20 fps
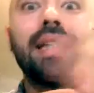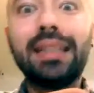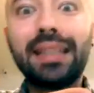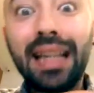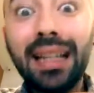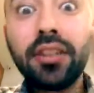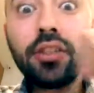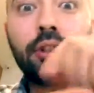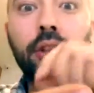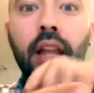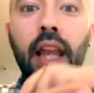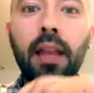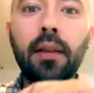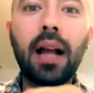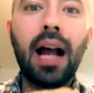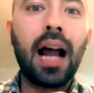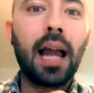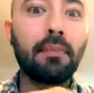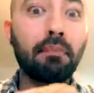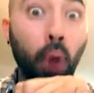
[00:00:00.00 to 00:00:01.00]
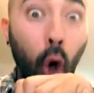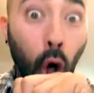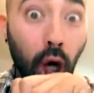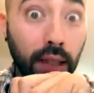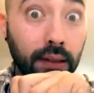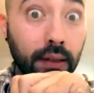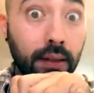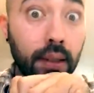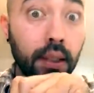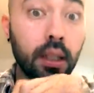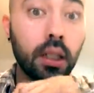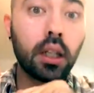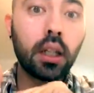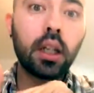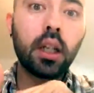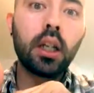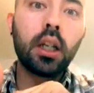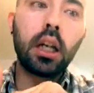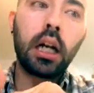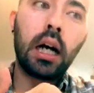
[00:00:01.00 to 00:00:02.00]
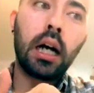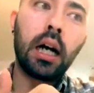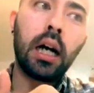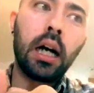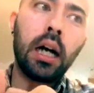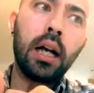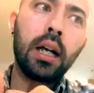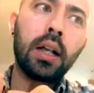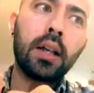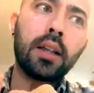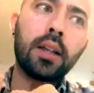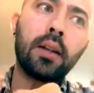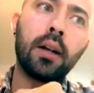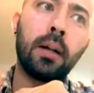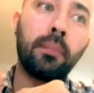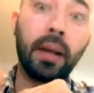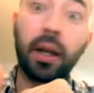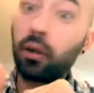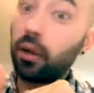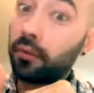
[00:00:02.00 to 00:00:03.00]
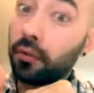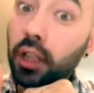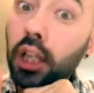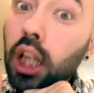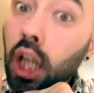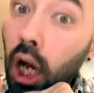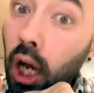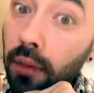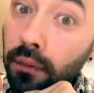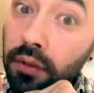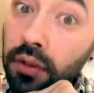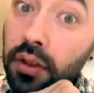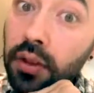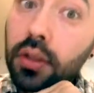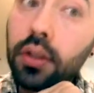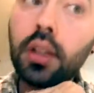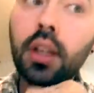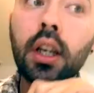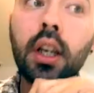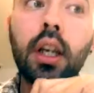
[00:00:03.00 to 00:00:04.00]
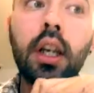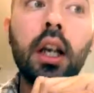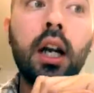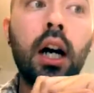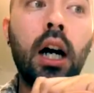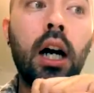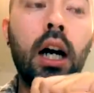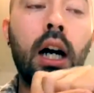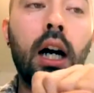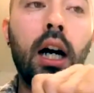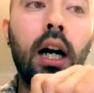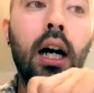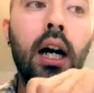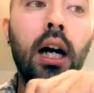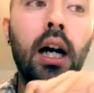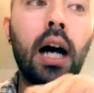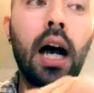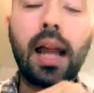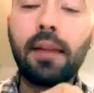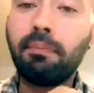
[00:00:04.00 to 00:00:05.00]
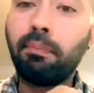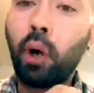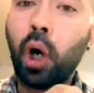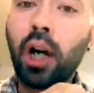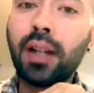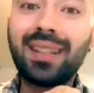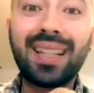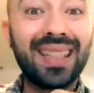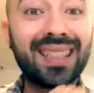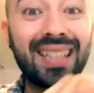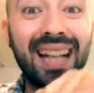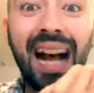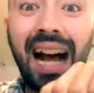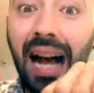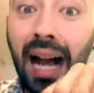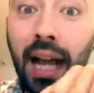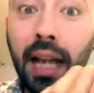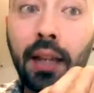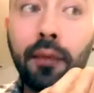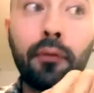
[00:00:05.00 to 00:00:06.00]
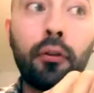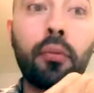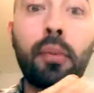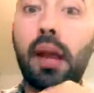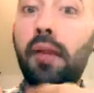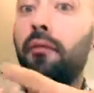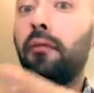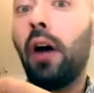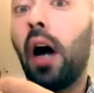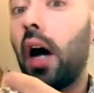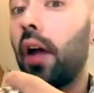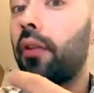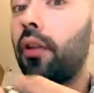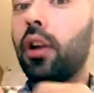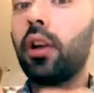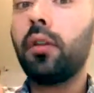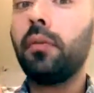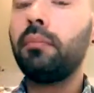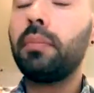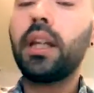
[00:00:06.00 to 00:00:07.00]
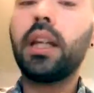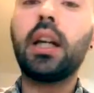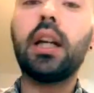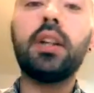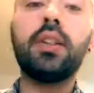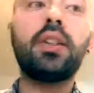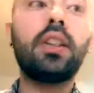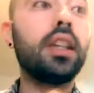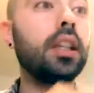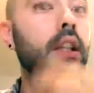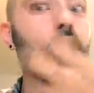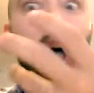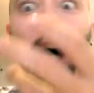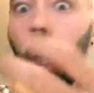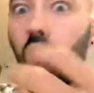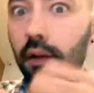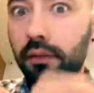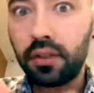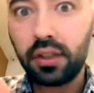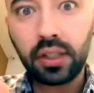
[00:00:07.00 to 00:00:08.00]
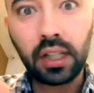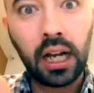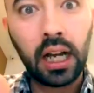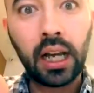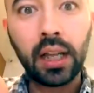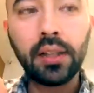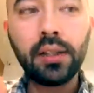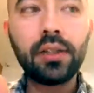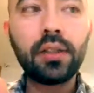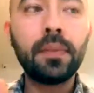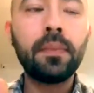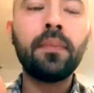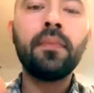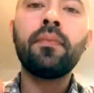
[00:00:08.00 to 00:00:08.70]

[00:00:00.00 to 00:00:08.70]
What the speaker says: Yesterday, I bought a pair of gloves. I bought a tie for my father because he loves ties.